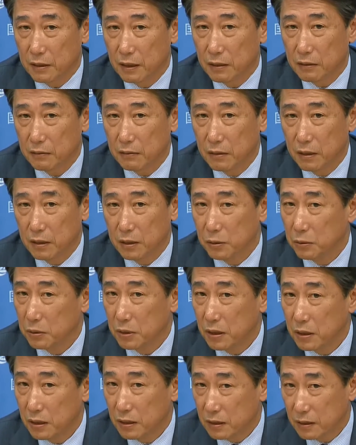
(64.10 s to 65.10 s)
said, no,
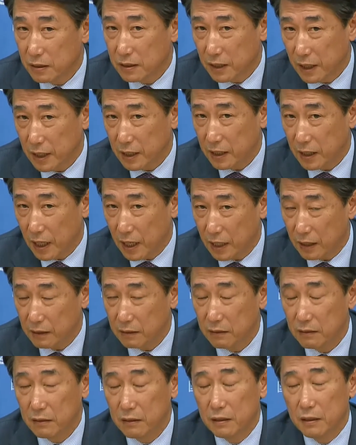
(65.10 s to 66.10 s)
he didn't say that
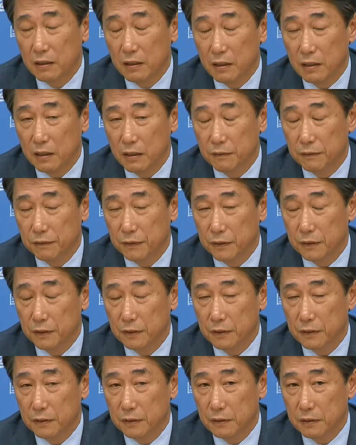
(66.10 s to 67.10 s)
if
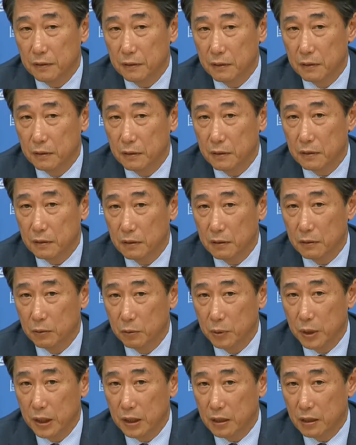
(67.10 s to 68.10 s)
you look,
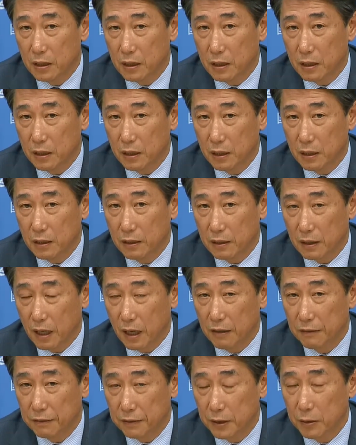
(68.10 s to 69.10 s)
read uh,
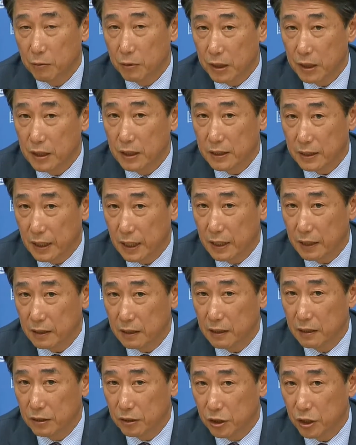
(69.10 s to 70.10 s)
carefully what he
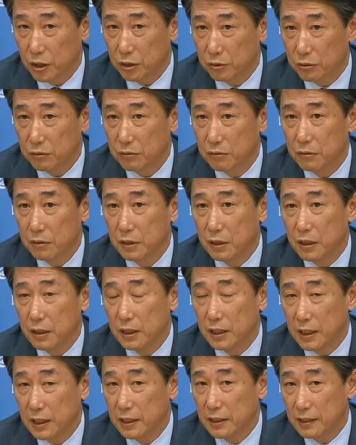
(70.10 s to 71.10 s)
said in Jeju,
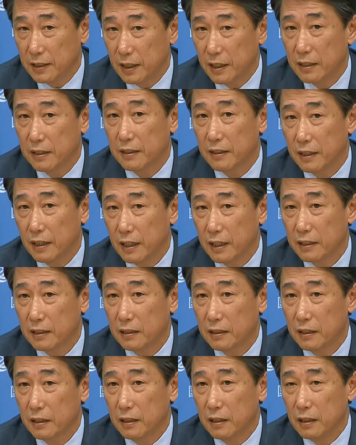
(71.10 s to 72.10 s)
he said that
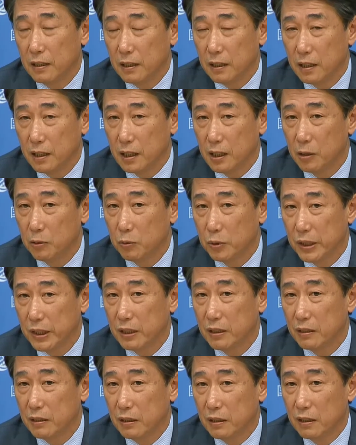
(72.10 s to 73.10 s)
he
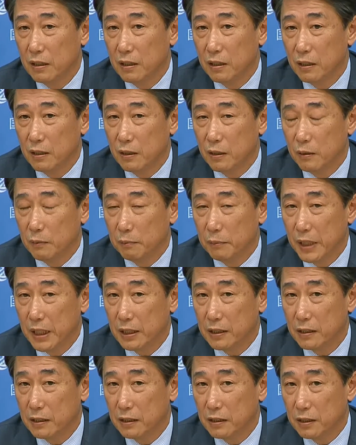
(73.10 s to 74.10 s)
will
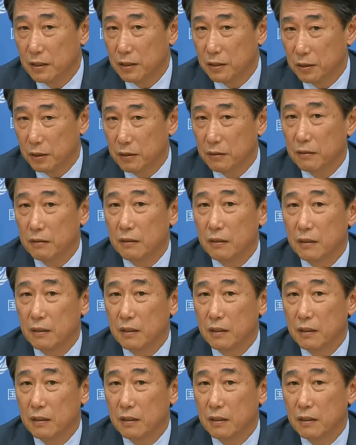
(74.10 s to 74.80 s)
make decision.